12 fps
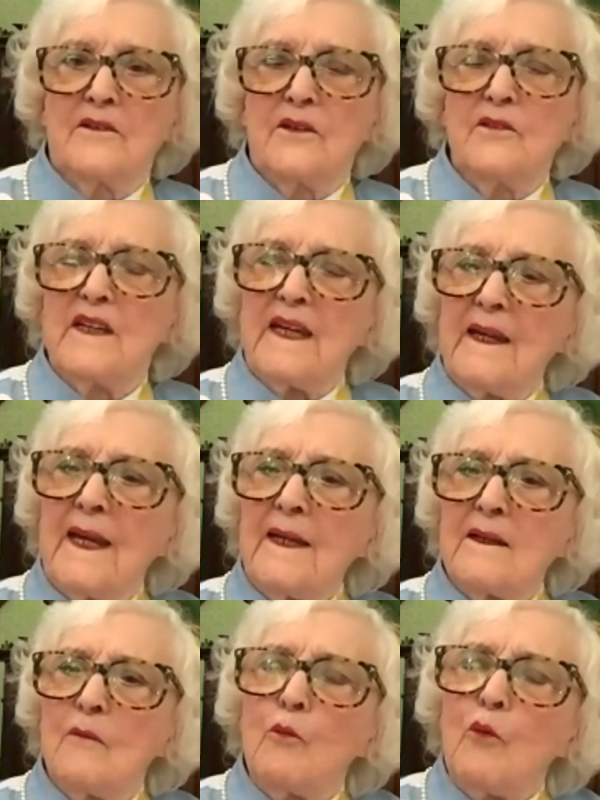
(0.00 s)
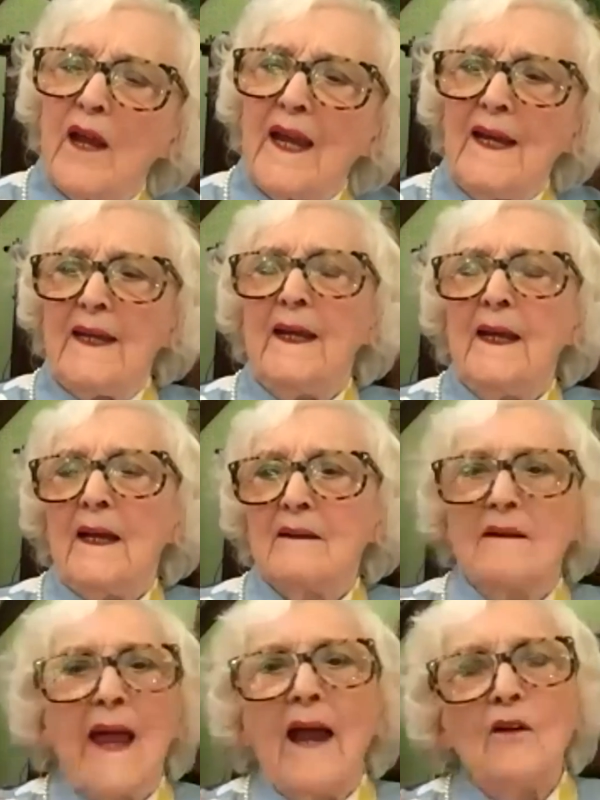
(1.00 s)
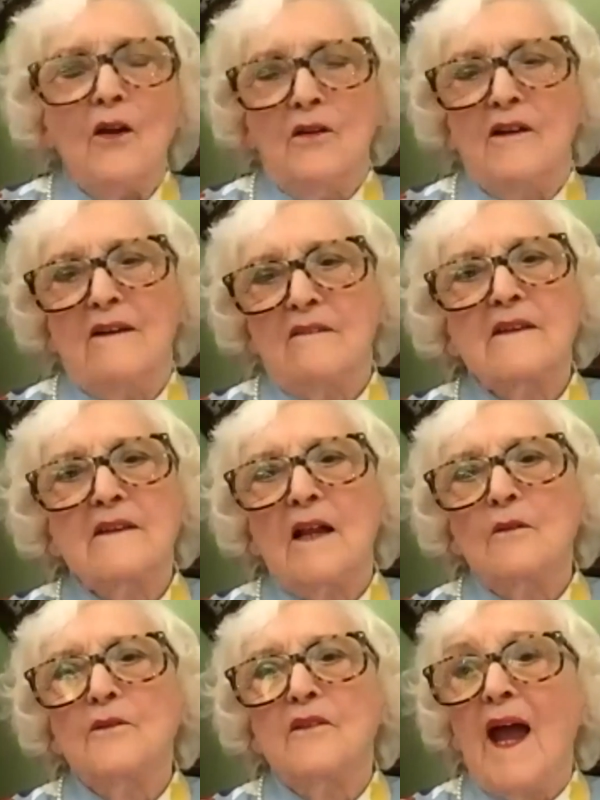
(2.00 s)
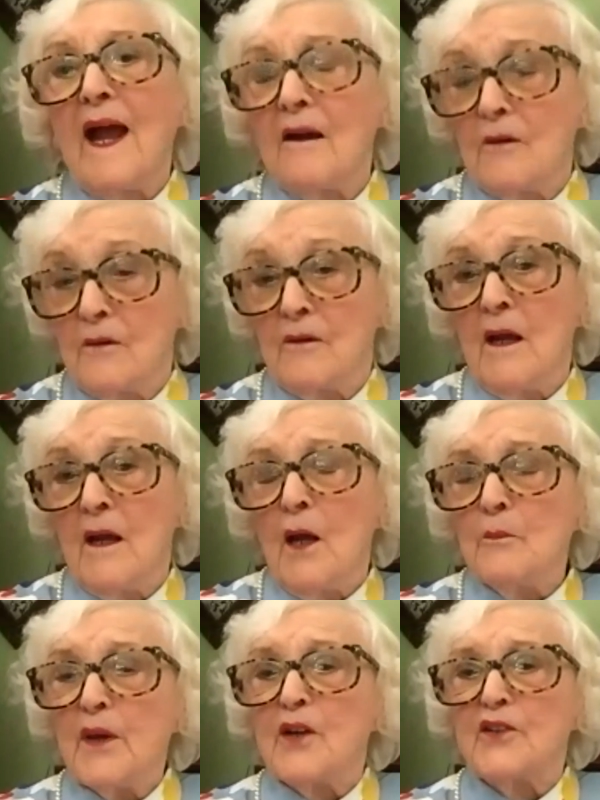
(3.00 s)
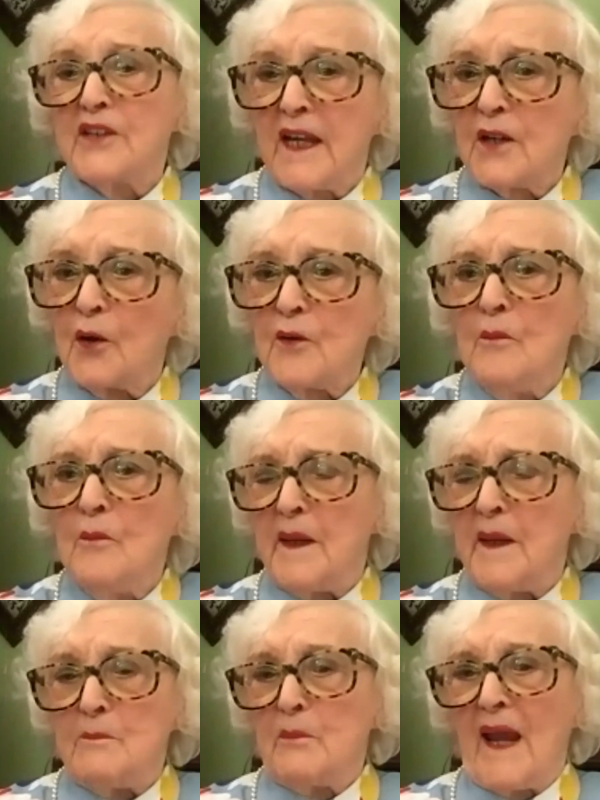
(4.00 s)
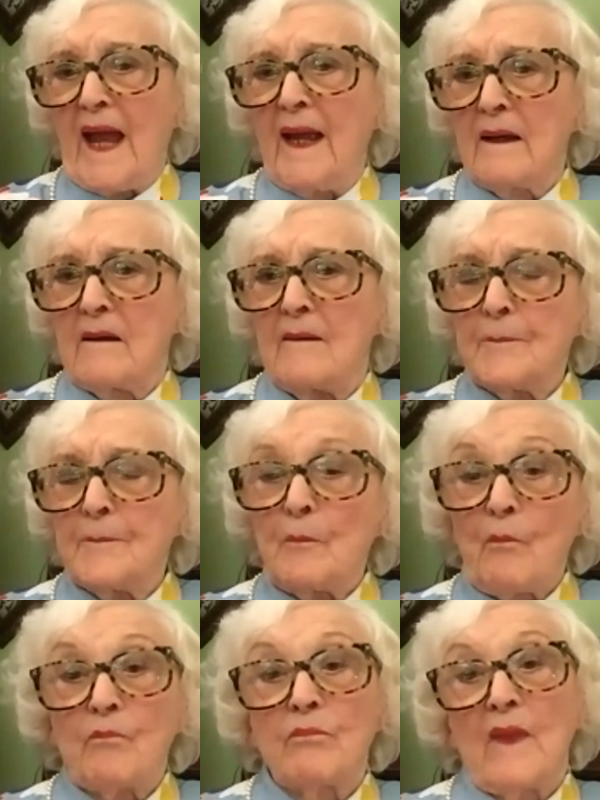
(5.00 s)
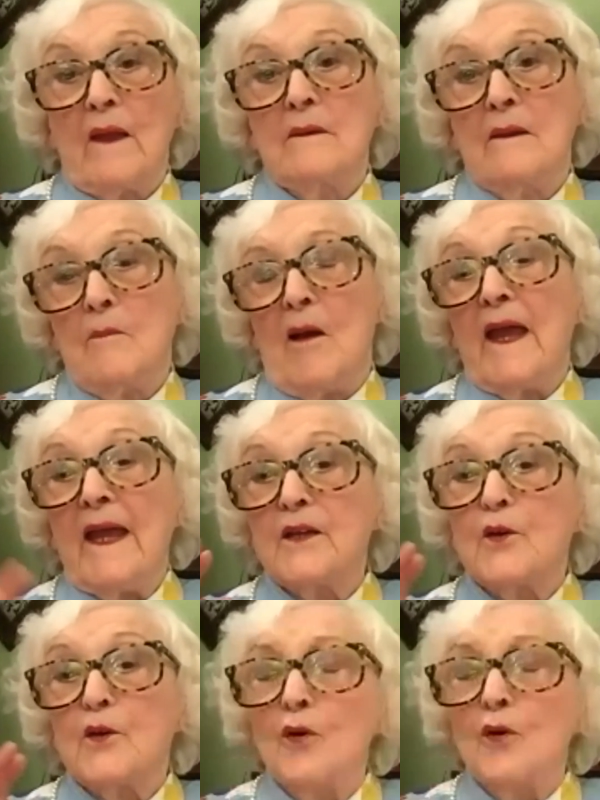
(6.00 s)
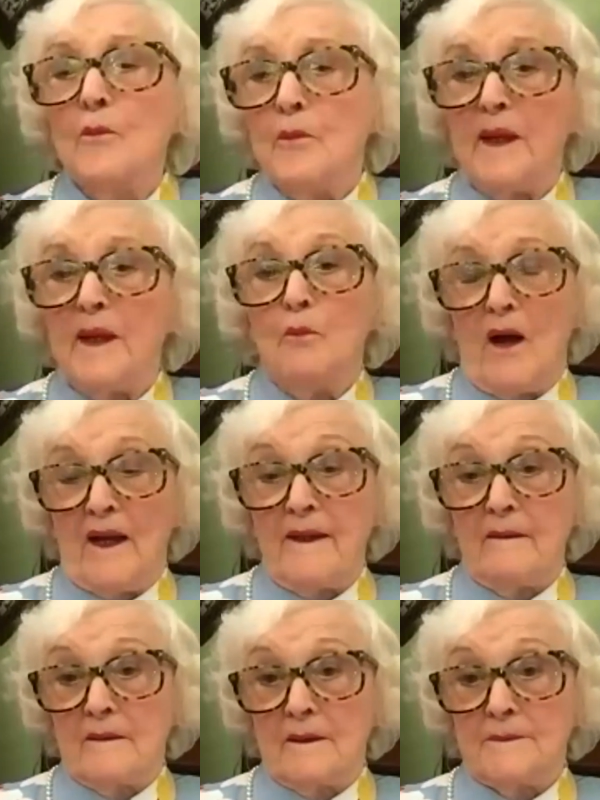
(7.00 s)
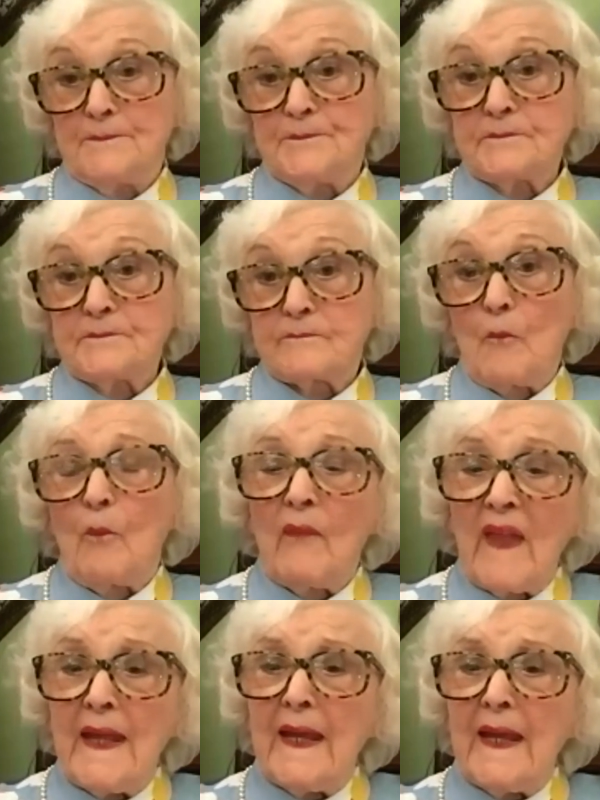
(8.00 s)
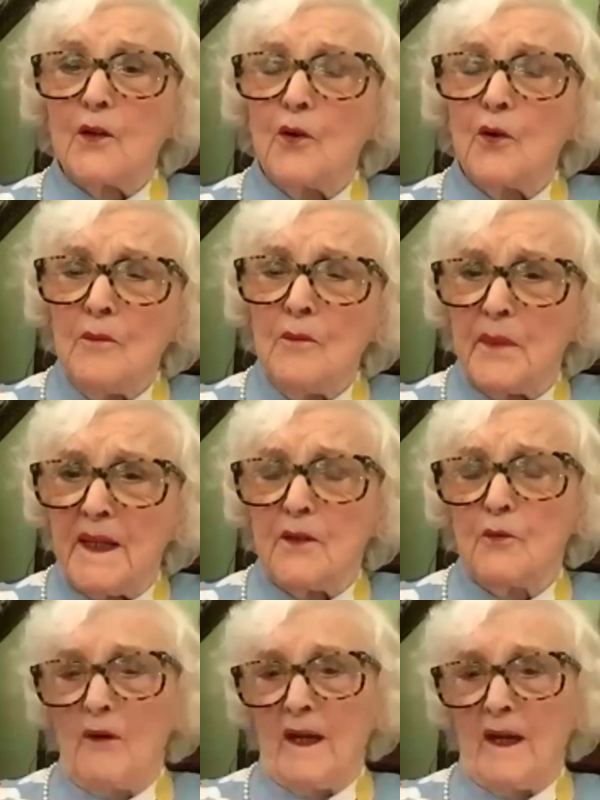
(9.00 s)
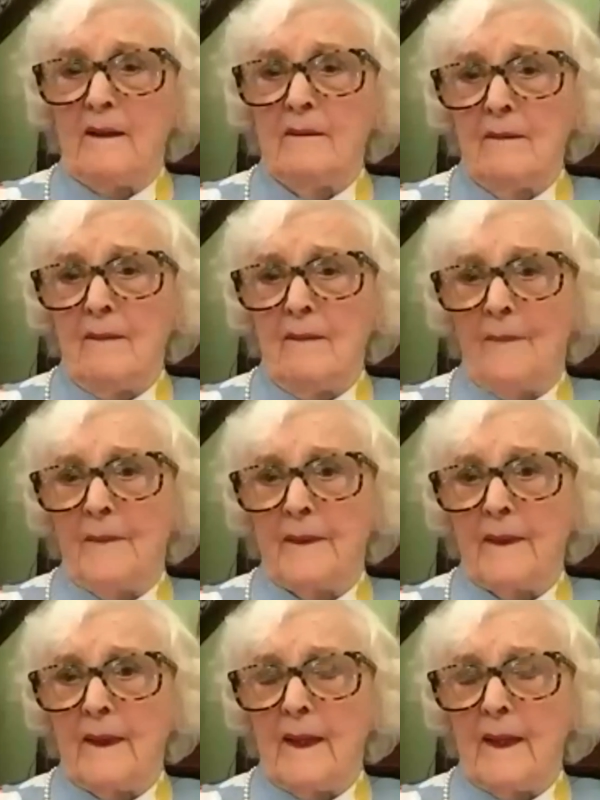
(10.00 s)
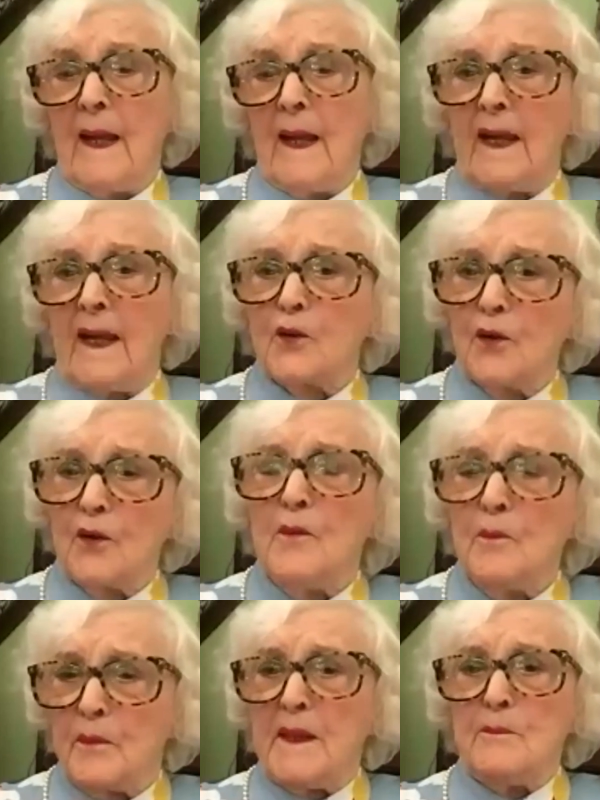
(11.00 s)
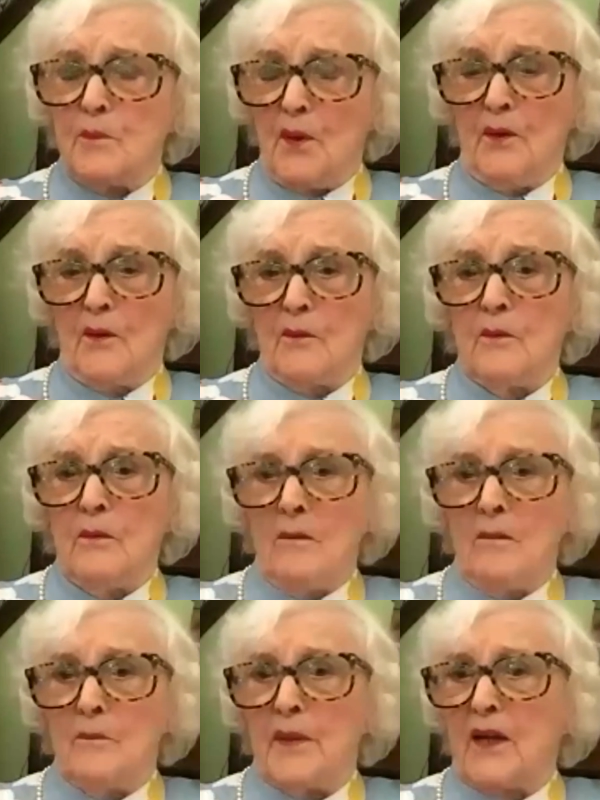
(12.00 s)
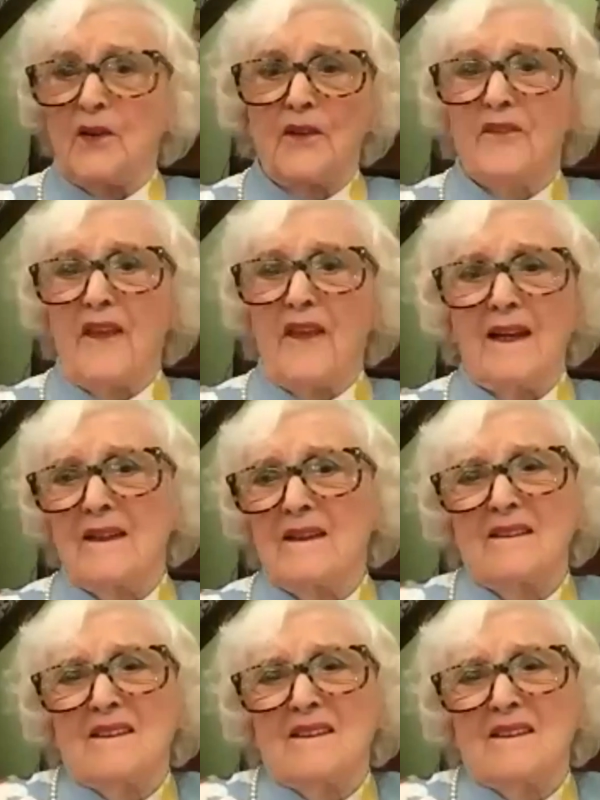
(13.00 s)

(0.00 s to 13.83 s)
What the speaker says: You see, it really narrowed itself down, because it couldn't be black, it couldn't be white, it couldn't be green, it couldn't be blue, because that